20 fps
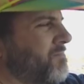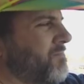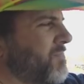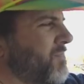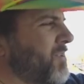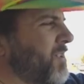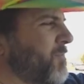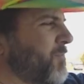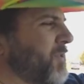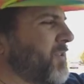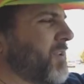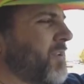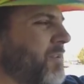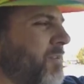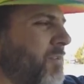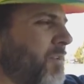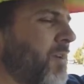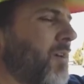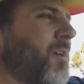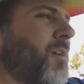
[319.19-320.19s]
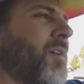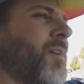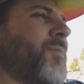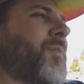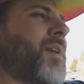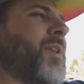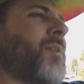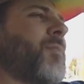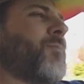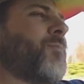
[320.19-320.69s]
this particular car, I've
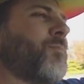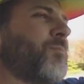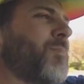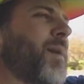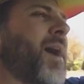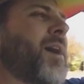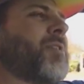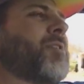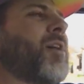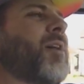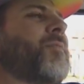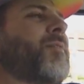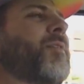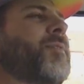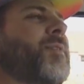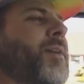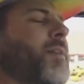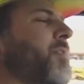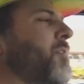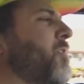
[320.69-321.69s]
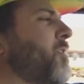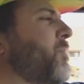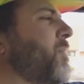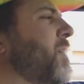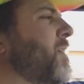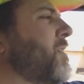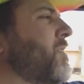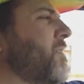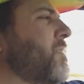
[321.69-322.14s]
kind of backed off on that a little bit.